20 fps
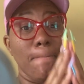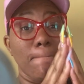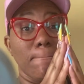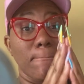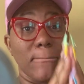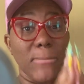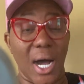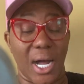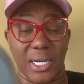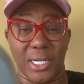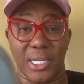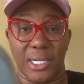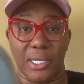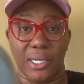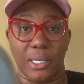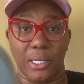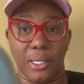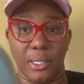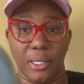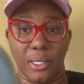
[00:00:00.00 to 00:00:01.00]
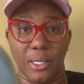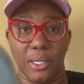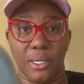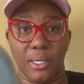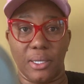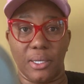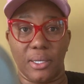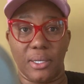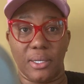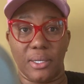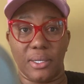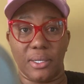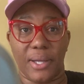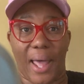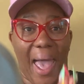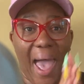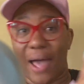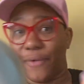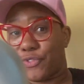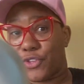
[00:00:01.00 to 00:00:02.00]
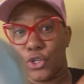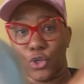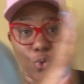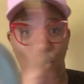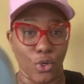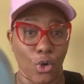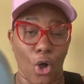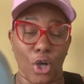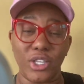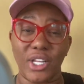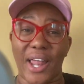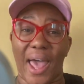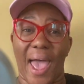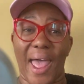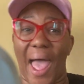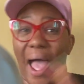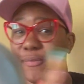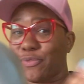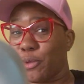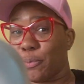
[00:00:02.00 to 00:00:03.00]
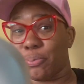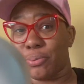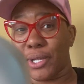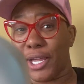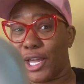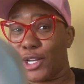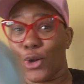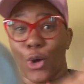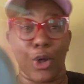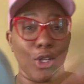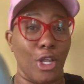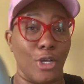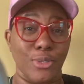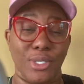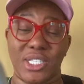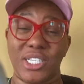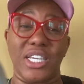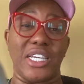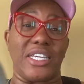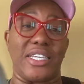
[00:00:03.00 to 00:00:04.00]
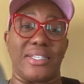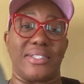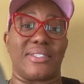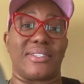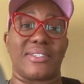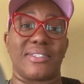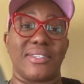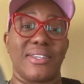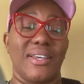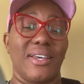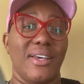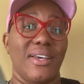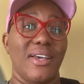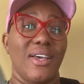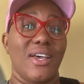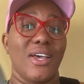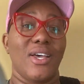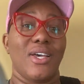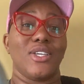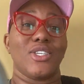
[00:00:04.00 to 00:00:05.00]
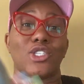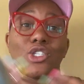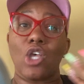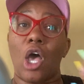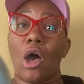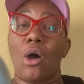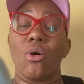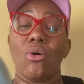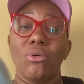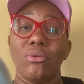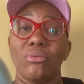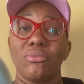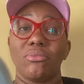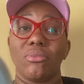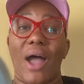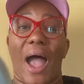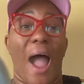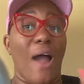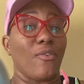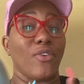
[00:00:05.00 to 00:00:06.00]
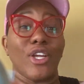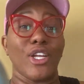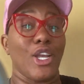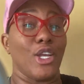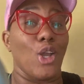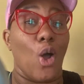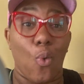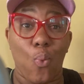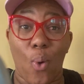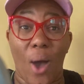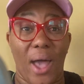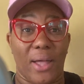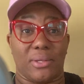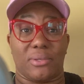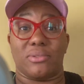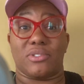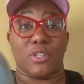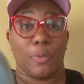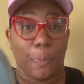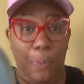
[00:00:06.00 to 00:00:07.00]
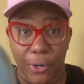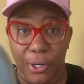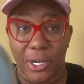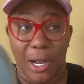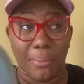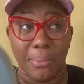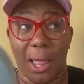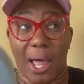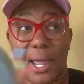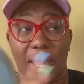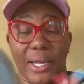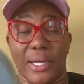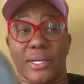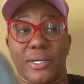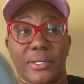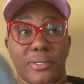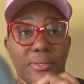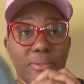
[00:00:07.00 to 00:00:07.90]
money after doing all of that, after planting all those seeds. So I really didn't know what to put. I'm like,